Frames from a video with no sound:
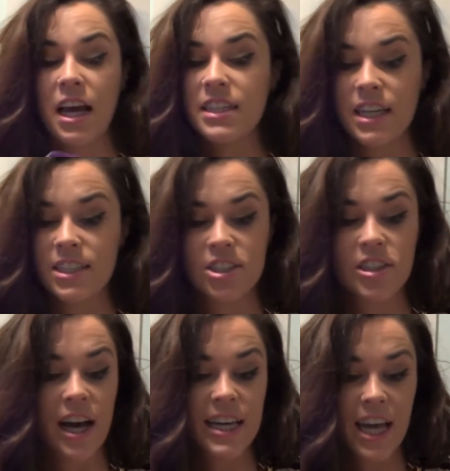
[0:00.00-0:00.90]
identical.
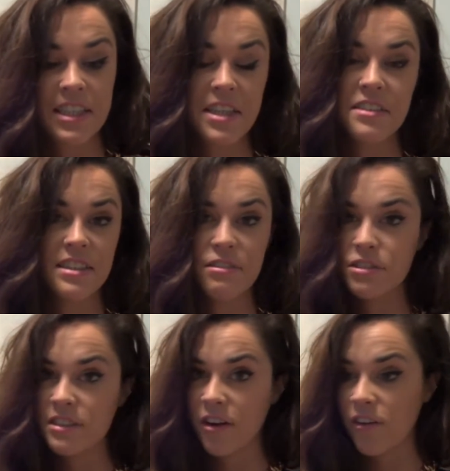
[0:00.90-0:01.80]
I can't taste the
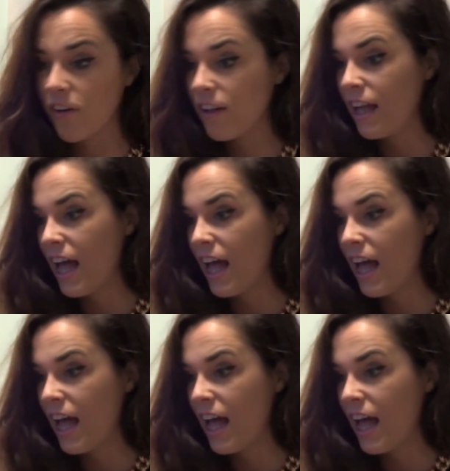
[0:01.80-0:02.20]
difference at all.